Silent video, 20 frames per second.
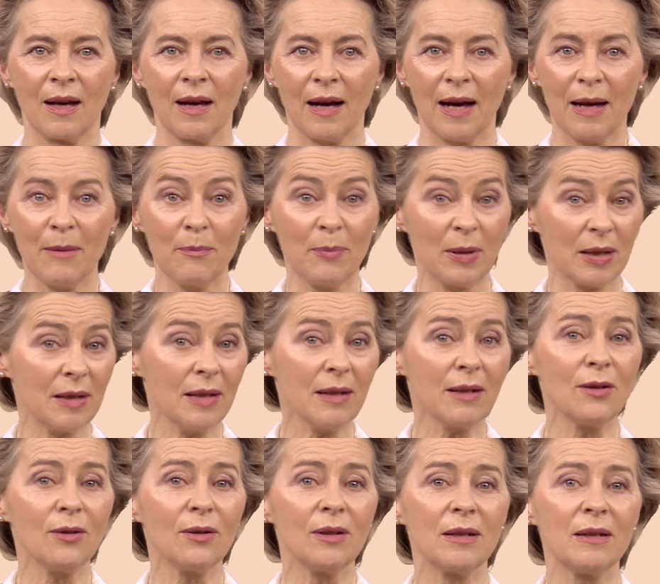I'm
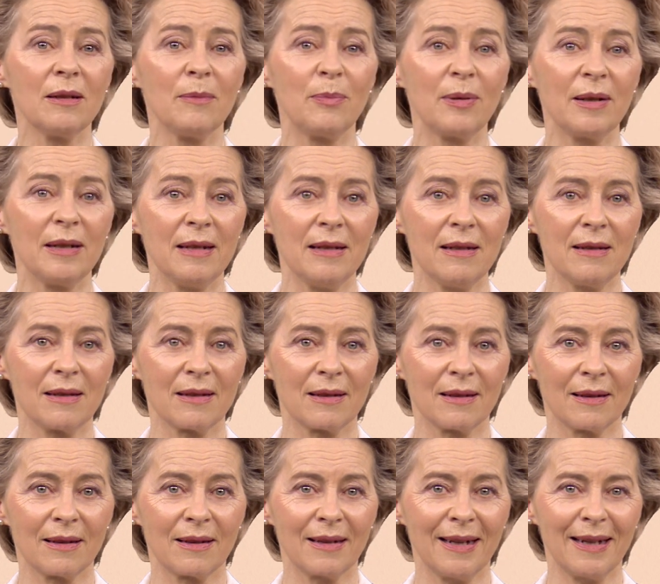particularly pleased
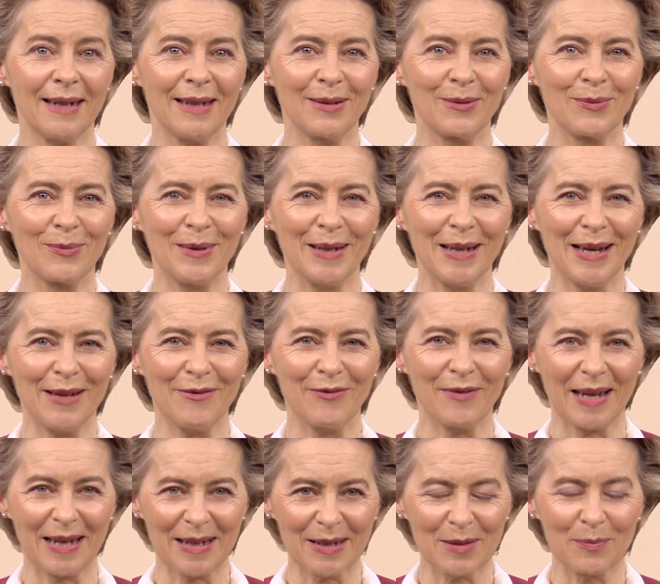that we have
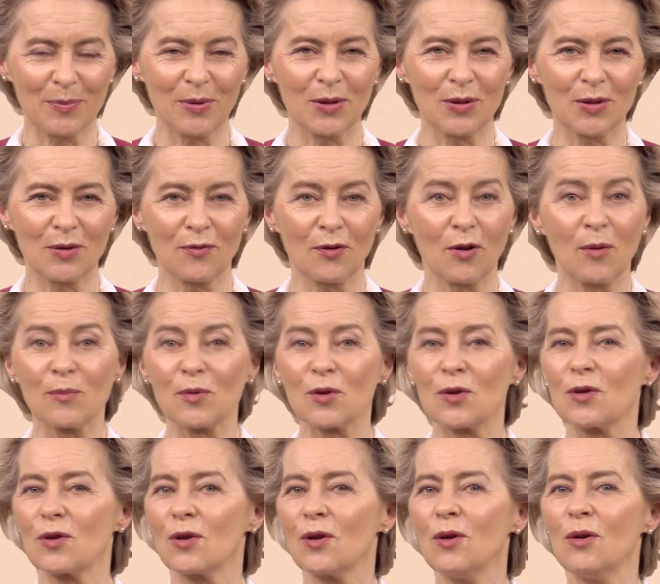experts from
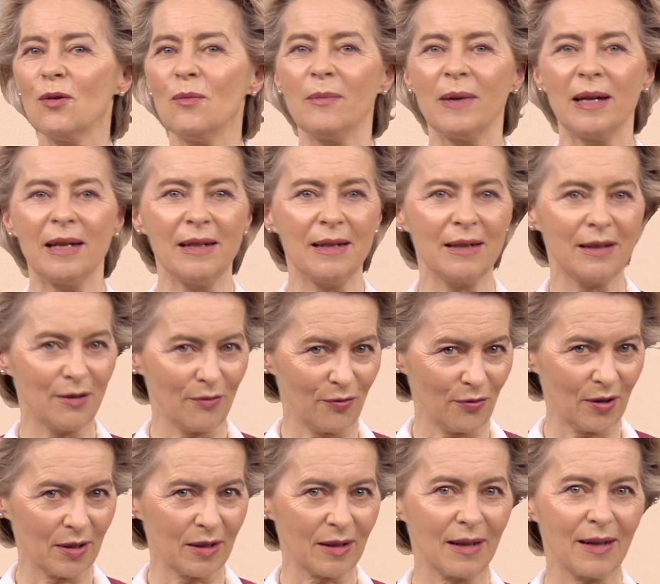so many
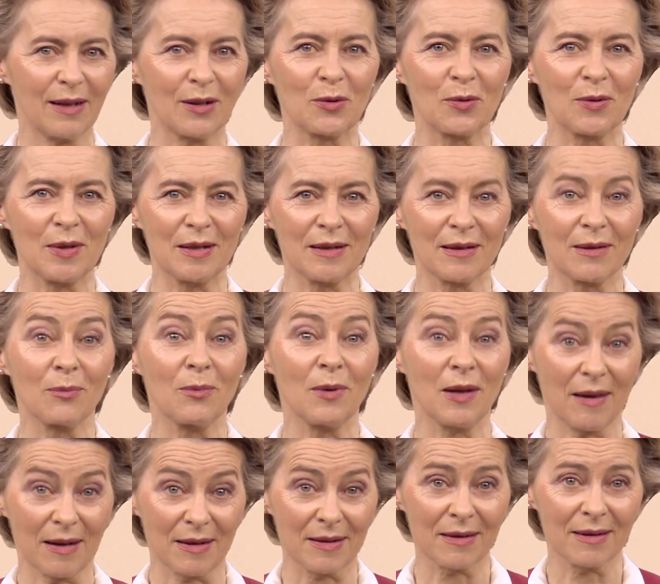different countries with
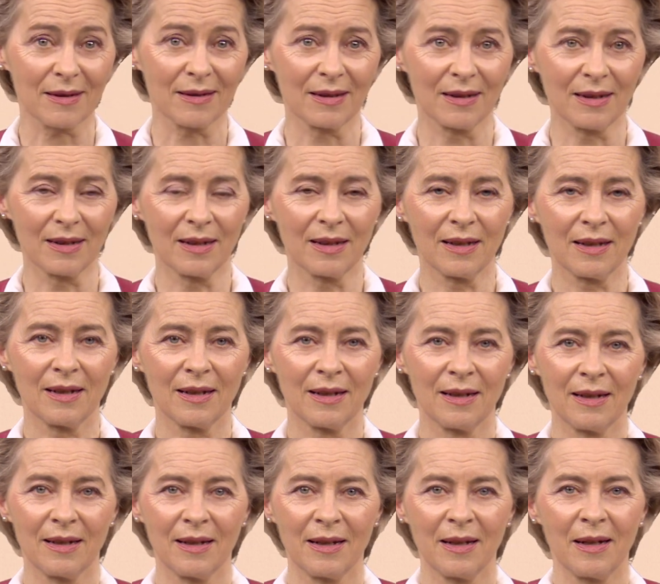us,
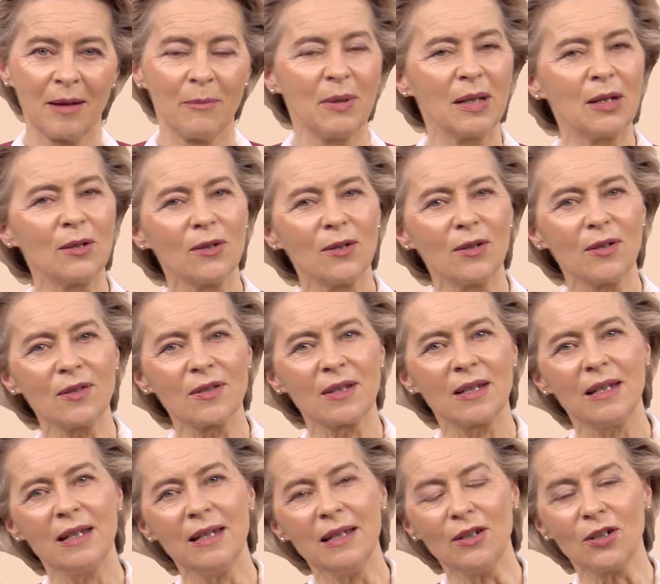because
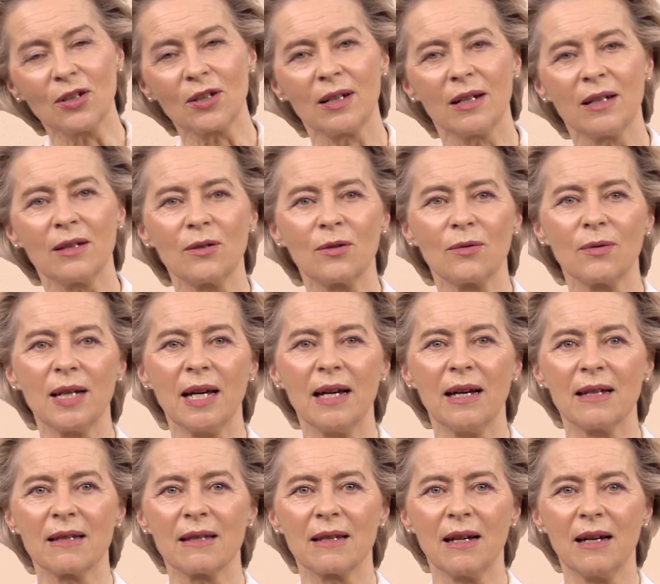each country
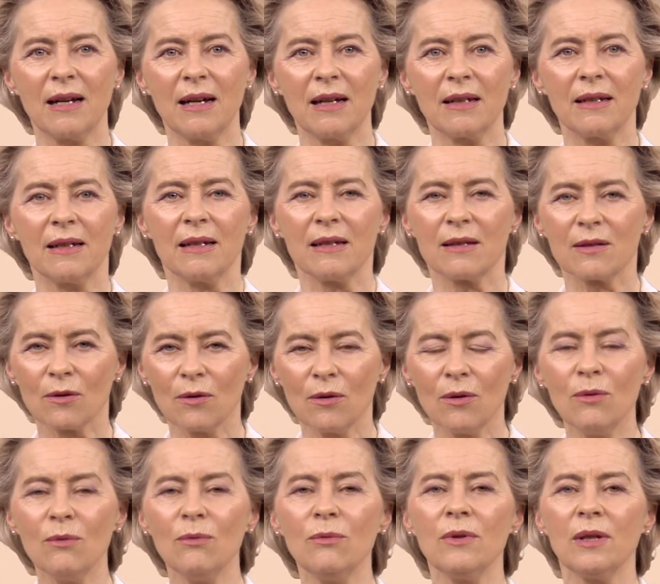has had its
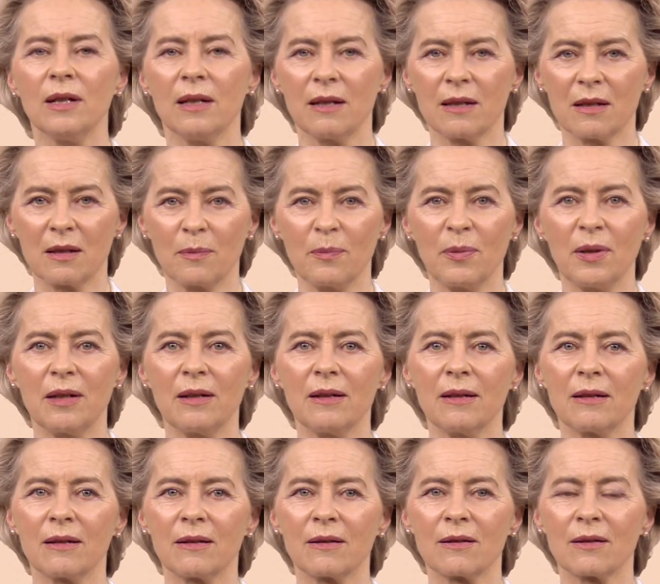own
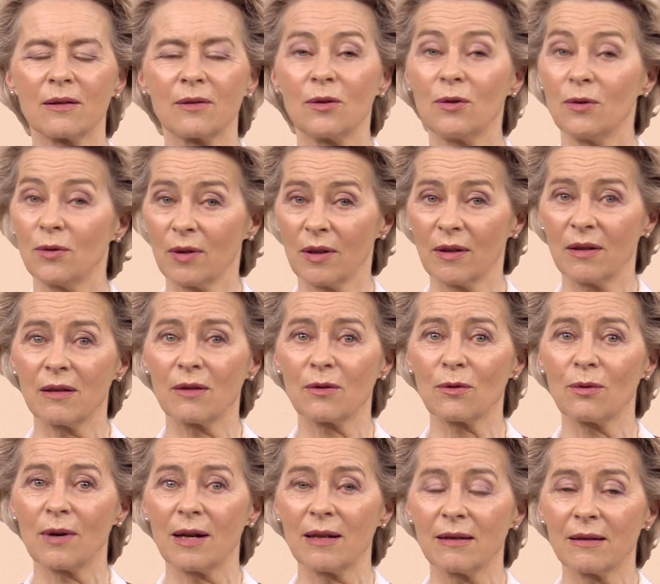experience during this
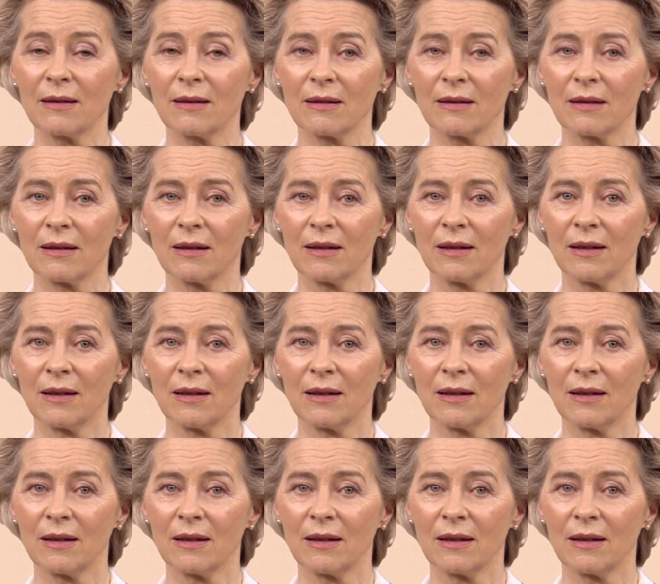crisis.